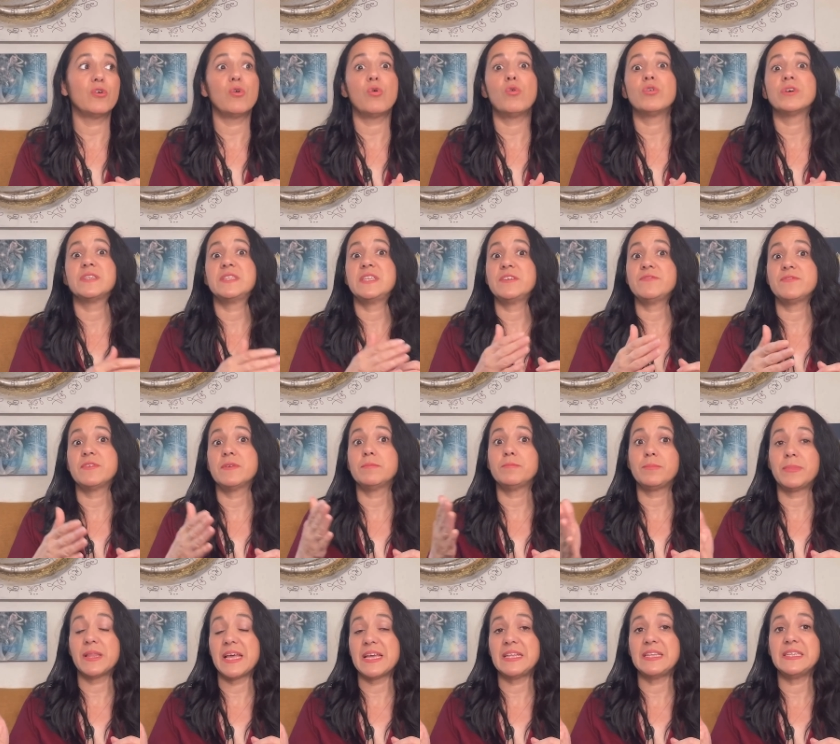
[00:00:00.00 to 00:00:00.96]
or
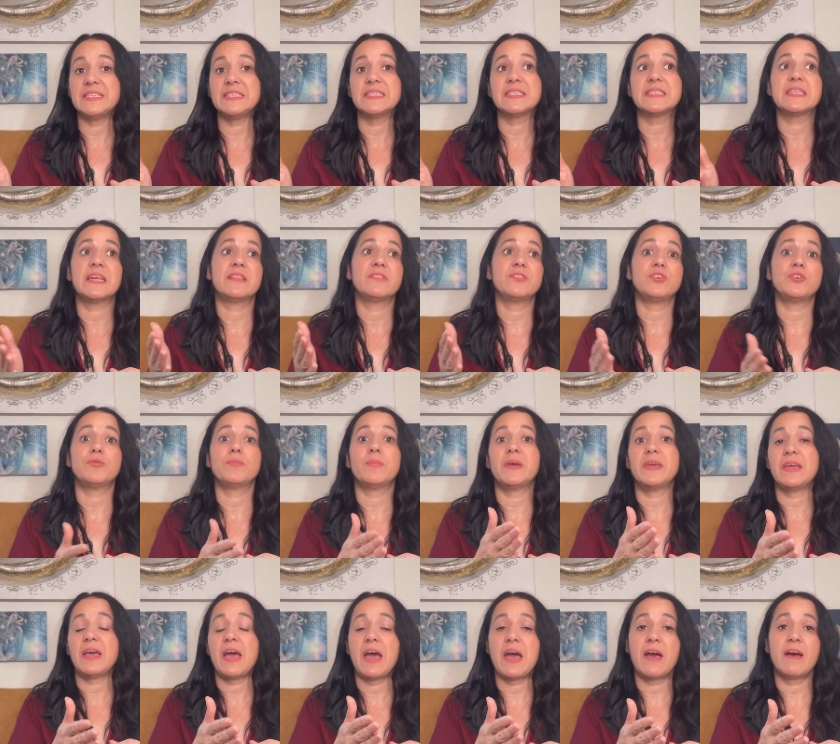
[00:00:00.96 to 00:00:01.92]
different playlists that you
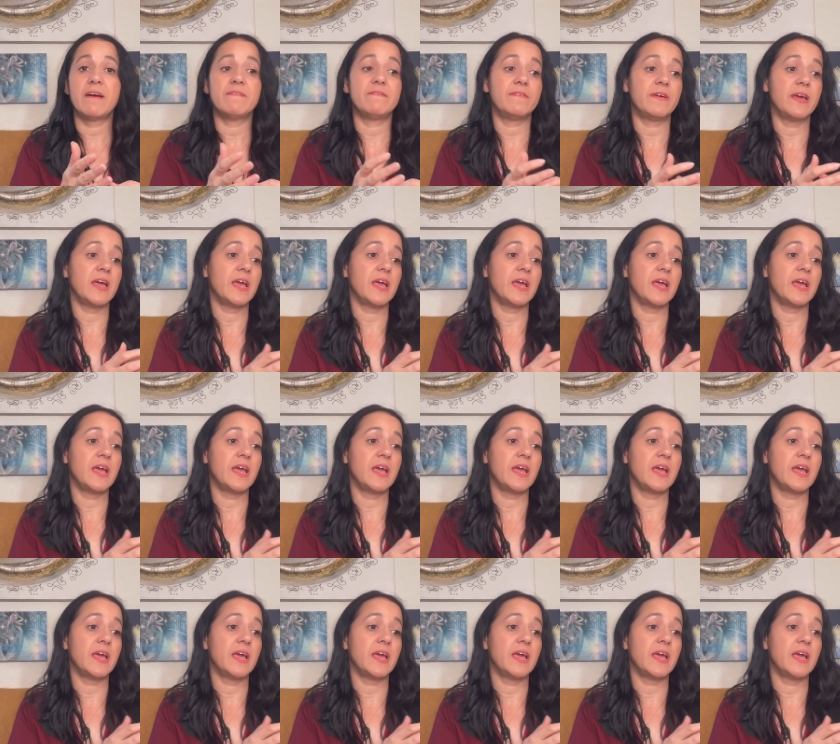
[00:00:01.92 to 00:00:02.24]
may have